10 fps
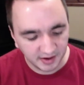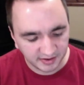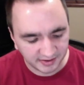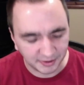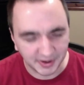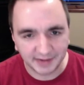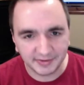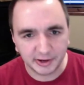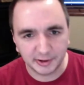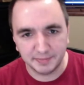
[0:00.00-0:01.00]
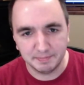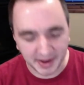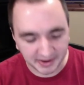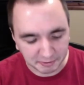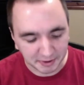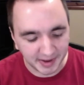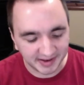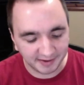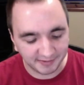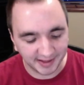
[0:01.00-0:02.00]
So every good
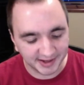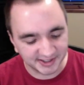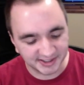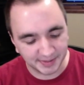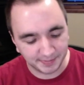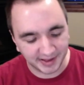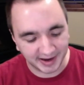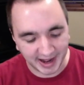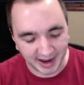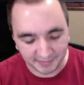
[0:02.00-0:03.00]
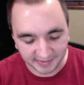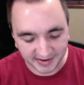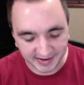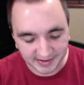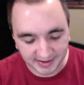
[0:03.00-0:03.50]
mentor-mentee relationship that I've seen